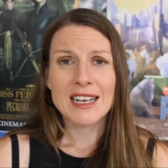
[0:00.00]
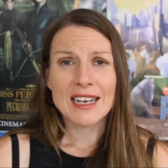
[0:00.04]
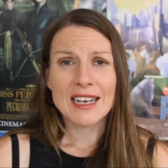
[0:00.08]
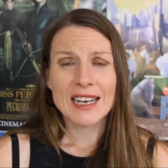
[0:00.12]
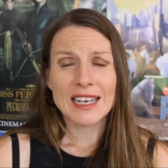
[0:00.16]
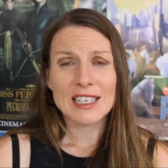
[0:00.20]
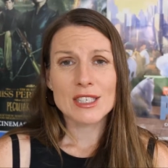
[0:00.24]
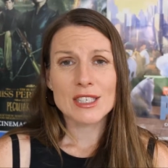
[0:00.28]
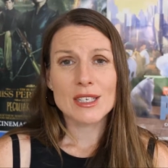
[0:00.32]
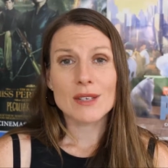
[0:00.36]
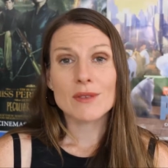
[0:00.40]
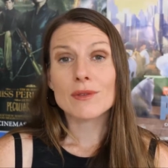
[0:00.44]

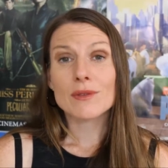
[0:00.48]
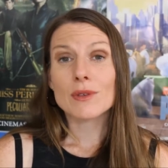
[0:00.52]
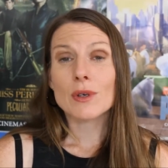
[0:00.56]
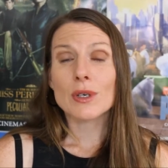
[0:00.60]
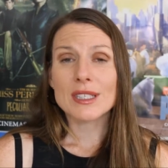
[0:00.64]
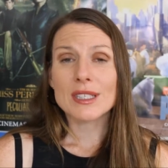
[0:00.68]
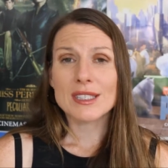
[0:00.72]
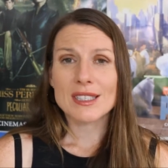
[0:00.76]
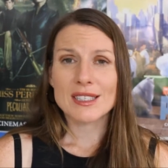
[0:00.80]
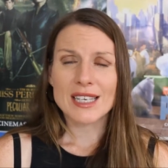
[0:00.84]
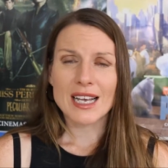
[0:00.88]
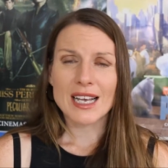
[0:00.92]
and she
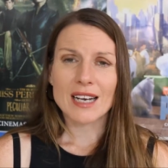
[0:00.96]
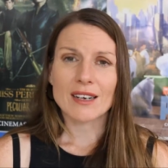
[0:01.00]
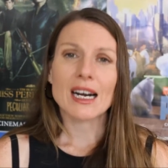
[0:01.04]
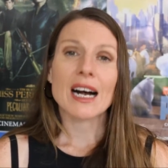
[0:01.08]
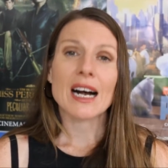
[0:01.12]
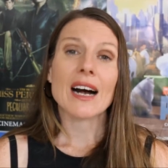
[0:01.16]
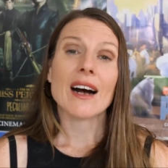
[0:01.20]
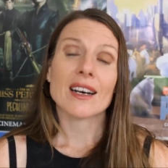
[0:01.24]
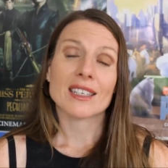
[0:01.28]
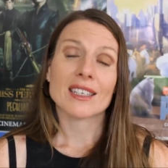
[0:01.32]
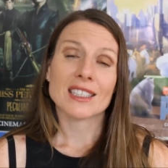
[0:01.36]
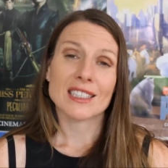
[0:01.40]
voices how
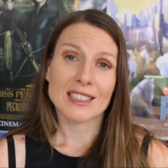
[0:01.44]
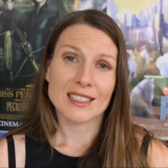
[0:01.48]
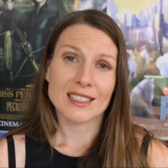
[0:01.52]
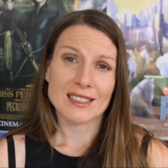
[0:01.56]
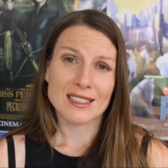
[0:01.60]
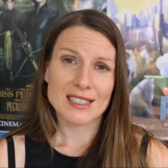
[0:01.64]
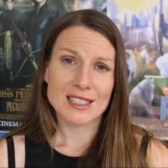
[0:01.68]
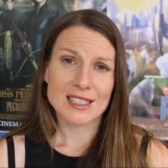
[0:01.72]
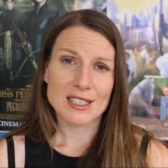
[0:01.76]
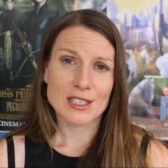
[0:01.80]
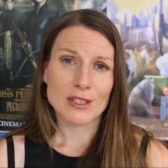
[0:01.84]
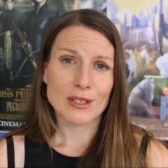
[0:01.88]
hard it
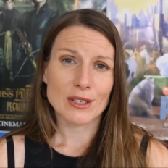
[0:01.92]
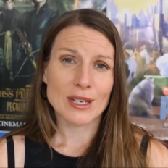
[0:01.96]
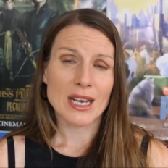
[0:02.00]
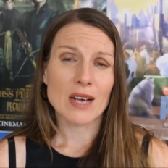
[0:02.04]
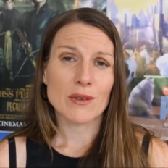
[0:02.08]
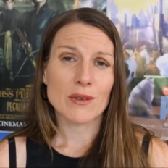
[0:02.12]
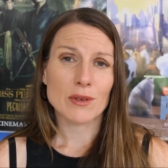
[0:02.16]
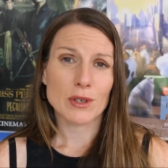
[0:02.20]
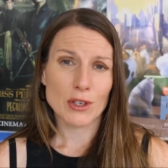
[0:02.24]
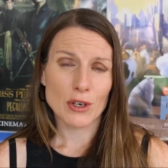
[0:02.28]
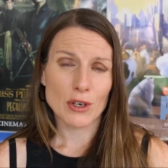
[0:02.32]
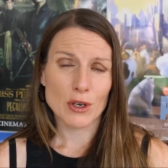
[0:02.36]
is to
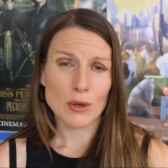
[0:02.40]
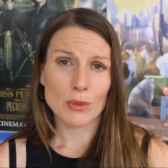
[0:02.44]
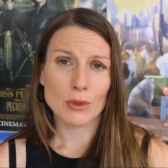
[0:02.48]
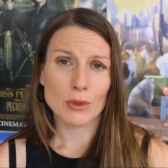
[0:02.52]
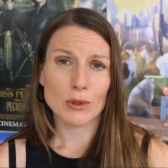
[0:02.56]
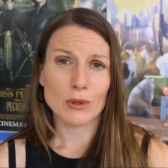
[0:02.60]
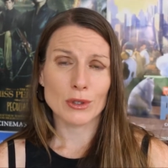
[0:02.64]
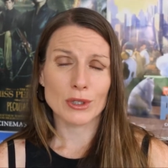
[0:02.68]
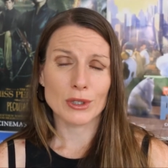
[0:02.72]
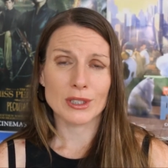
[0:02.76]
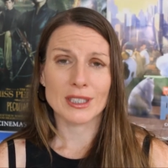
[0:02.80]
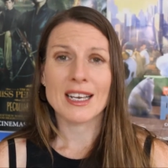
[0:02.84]
have a
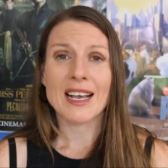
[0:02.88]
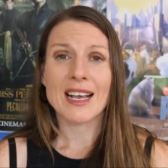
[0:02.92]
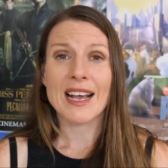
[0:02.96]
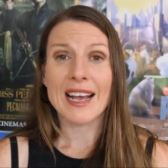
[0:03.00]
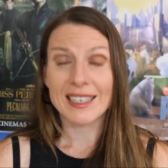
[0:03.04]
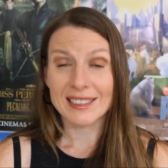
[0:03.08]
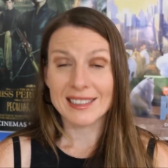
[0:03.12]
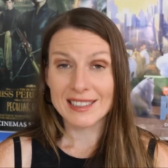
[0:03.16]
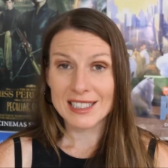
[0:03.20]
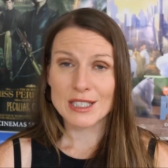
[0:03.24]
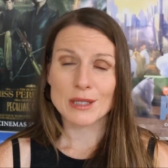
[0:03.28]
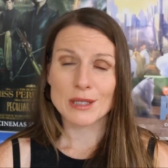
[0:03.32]
newborn
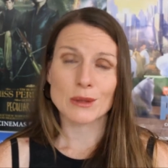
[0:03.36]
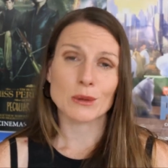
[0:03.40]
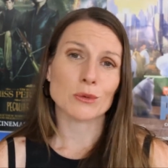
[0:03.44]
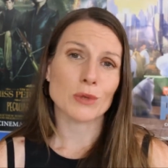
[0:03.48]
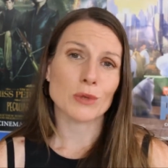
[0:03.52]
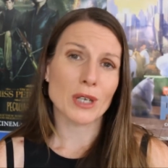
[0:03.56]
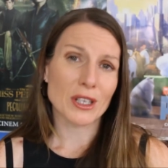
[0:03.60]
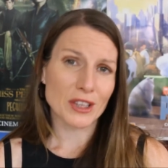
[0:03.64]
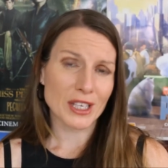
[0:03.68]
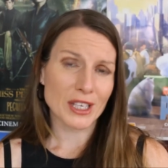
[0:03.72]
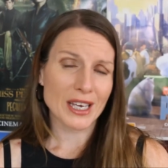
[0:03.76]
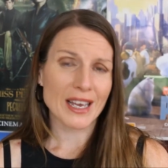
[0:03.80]
and still
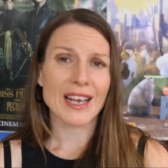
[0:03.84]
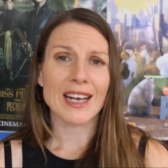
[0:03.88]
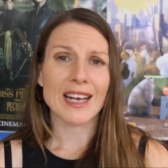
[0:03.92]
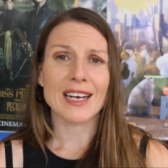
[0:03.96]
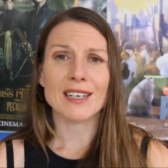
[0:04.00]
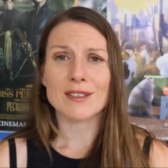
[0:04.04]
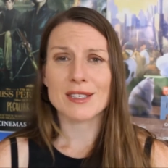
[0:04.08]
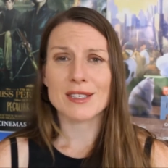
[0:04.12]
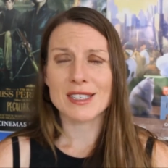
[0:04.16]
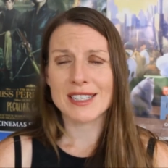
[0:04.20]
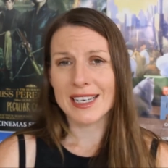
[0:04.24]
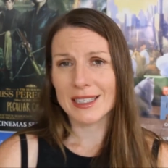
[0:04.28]
run the
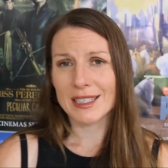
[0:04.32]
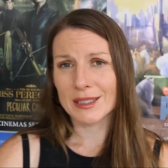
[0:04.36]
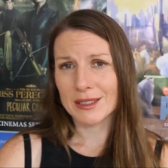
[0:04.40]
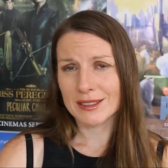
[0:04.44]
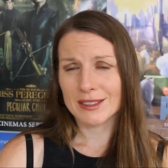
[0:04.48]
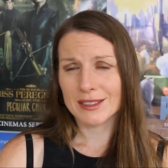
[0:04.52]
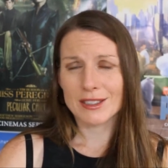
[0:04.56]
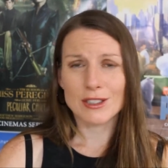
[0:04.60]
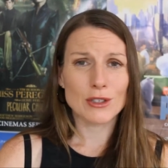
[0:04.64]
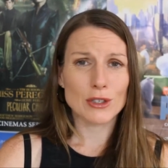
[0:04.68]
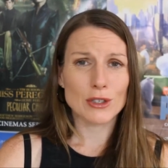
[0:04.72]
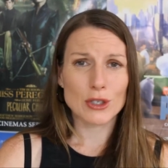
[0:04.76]
house
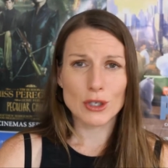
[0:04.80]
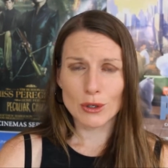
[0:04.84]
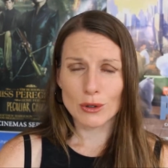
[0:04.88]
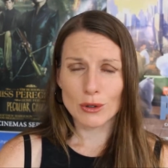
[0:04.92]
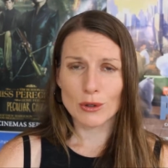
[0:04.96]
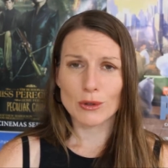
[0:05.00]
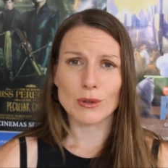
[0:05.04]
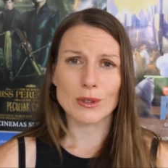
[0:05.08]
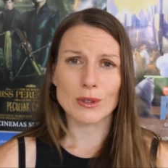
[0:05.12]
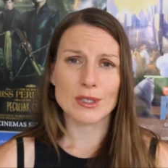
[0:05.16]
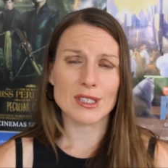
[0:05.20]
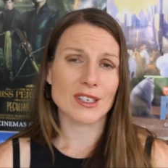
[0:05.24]
and do
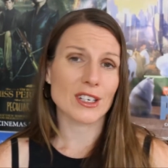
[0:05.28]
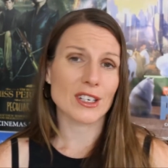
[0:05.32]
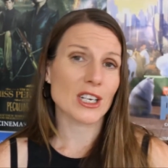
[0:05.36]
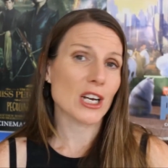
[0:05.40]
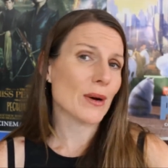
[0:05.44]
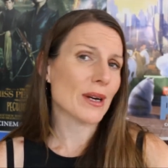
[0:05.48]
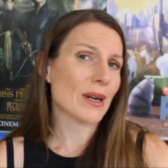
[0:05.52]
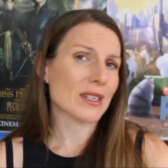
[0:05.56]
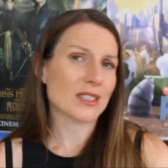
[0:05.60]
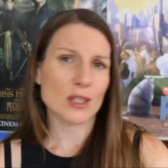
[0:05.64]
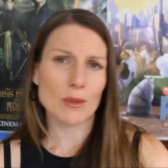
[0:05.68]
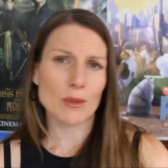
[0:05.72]
chores and go
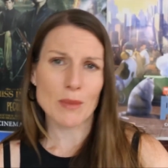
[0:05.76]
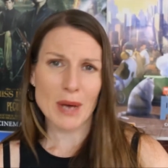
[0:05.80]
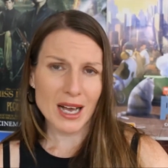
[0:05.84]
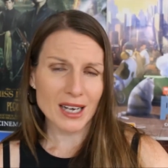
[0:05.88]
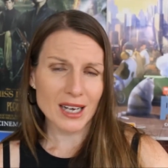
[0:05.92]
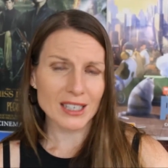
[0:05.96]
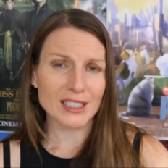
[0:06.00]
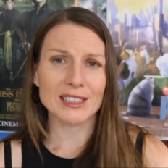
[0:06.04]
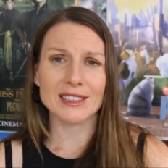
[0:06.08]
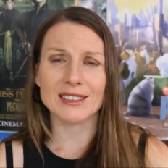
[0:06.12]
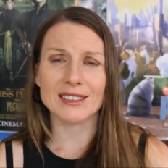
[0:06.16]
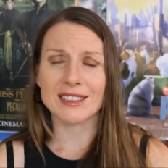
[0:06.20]
out to the
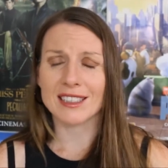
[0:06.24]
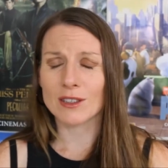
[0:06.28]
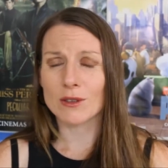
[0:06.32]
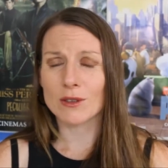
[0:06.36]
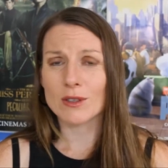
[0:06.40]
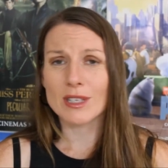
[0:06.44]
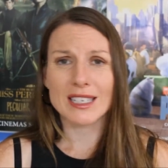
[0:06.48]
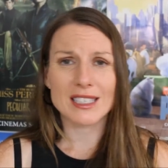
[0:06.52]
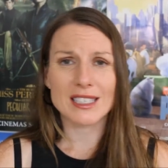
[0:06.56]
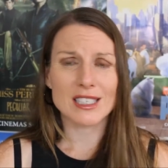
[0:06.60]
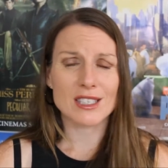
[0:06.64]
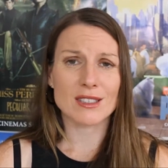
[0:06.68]
market and all
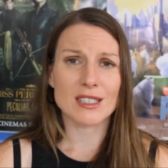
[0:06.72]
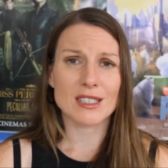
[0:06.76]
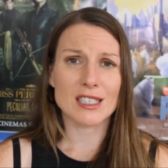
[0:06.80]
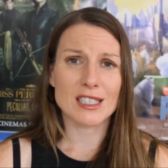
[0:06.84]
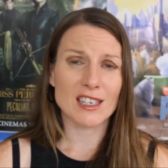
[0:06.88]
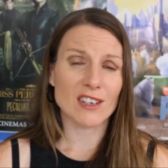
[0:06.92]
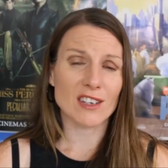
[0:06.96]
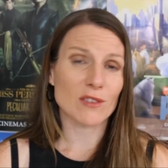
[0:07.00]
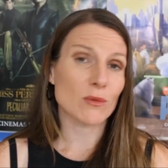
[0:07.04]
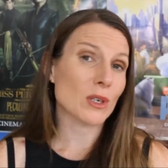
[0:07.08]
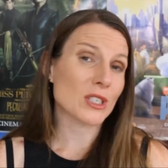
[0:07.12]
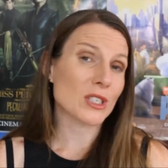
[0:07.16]
that sort of
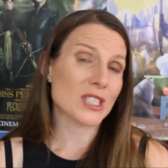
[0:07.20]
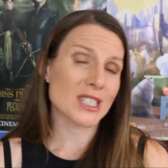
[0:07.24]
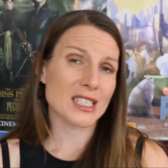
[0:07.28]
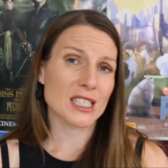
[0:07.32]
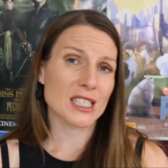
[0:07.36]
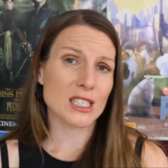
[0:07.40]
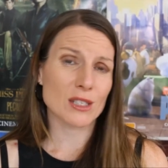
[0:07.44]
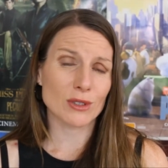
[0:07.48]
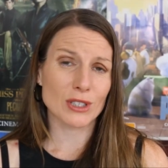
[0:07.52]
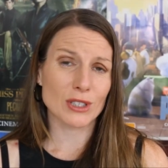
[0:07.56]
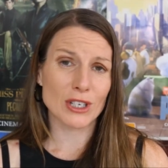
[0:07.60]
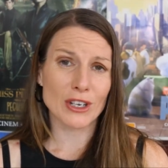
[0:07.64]
stuff while she's
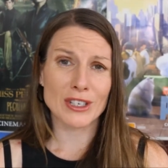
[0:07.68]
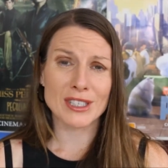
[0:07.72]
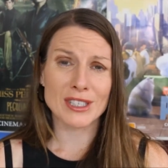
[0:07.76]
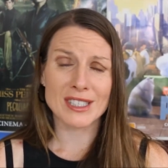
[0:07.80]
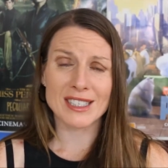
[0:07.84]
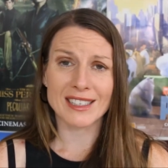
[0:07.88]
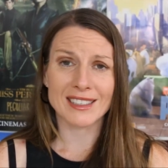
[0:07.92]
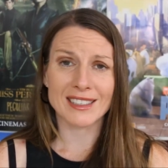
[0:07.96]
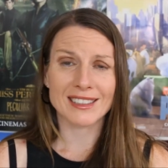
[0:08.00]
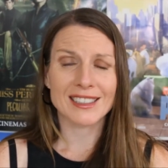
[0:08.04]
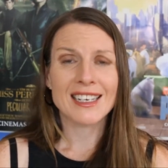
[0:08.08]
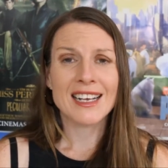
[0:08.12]
still
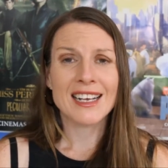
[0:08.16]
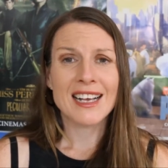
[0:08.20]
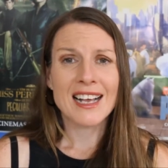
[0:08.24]
nursing.